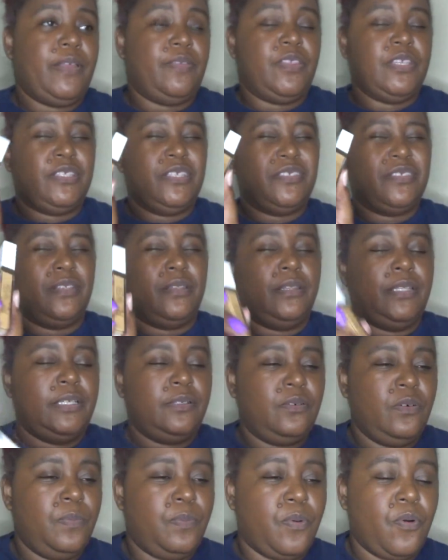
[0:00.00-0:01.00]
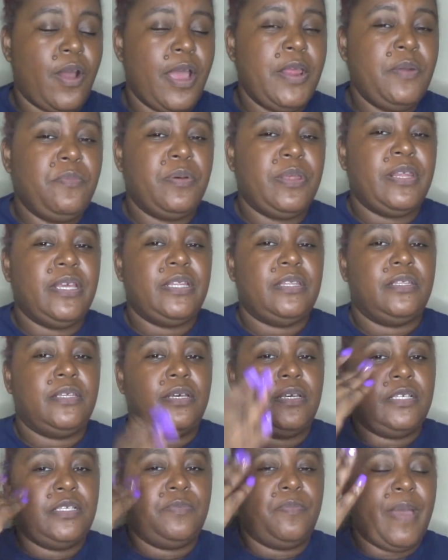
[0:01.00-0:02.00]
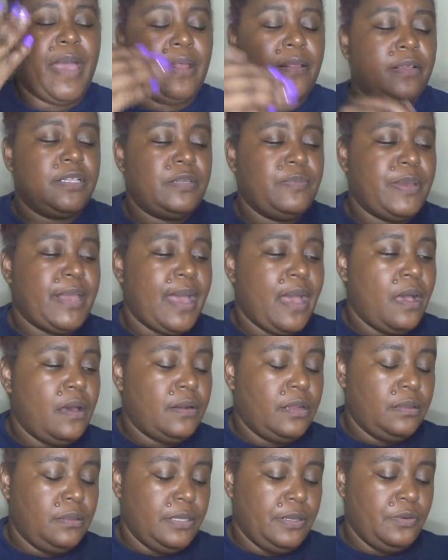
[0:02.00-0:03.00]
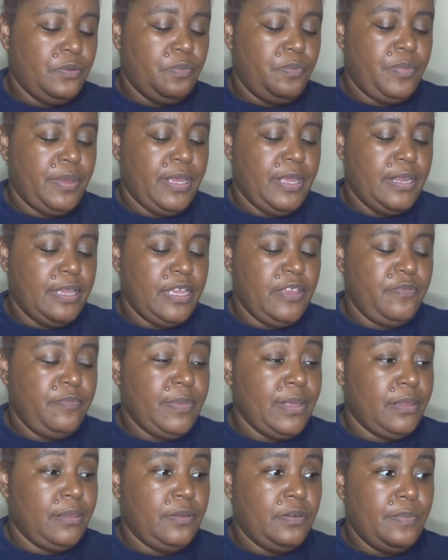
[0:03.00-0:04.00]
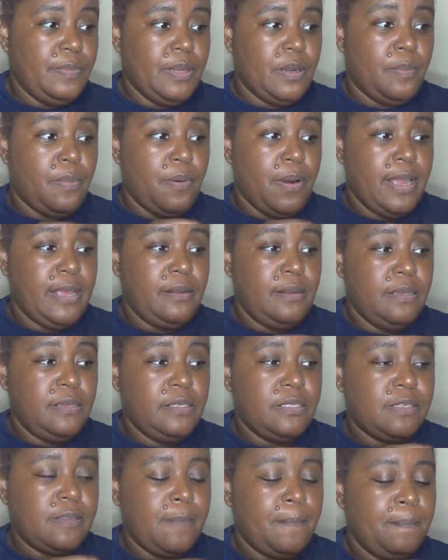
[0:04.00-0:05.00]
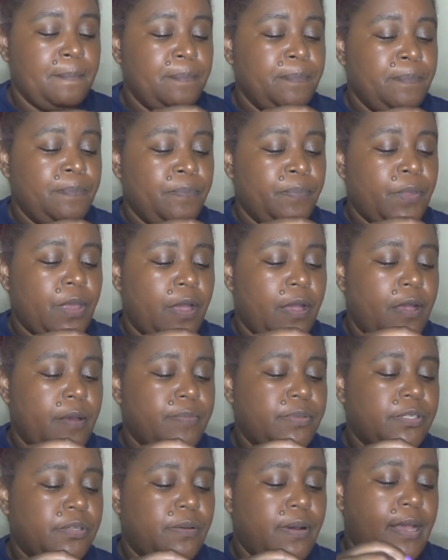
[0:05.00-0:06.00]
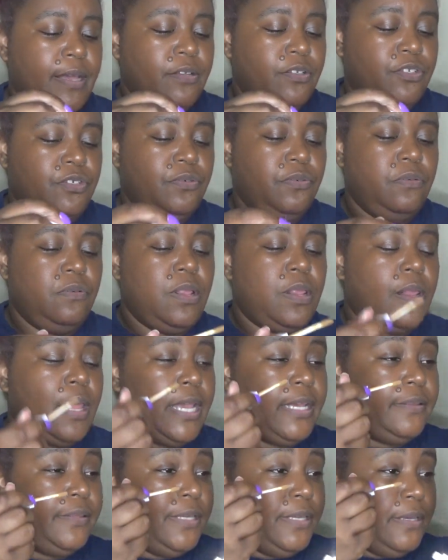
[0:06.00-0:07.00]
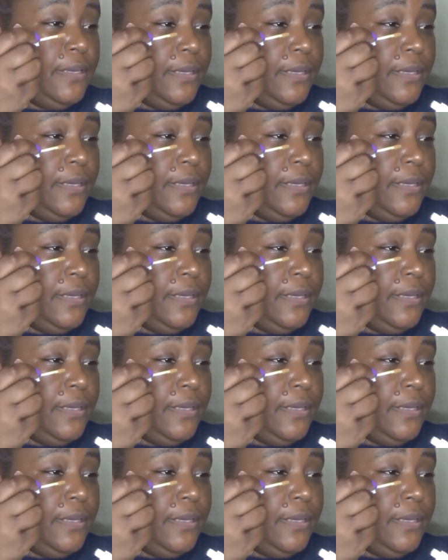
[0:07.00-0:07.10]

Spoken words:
this is a little bright, but it does balance me out a little bit, gives me a little bit of brightness. So I do like the